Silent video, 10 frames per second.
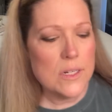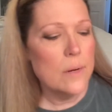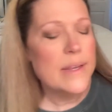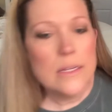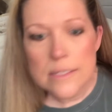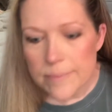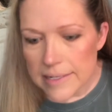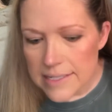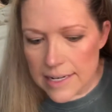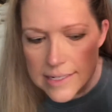going to be using
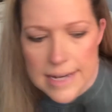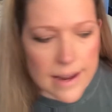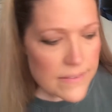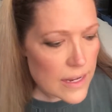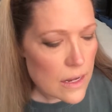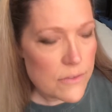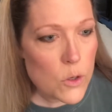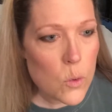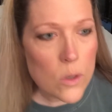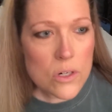my Scandinavia, of
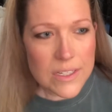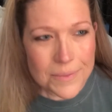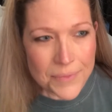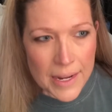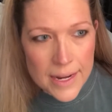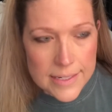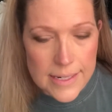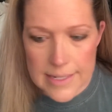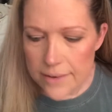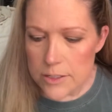course. It
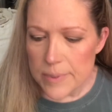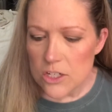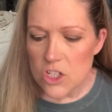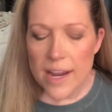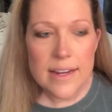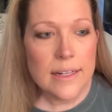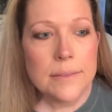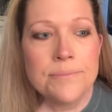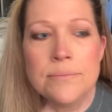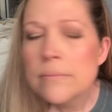does have to be shaken.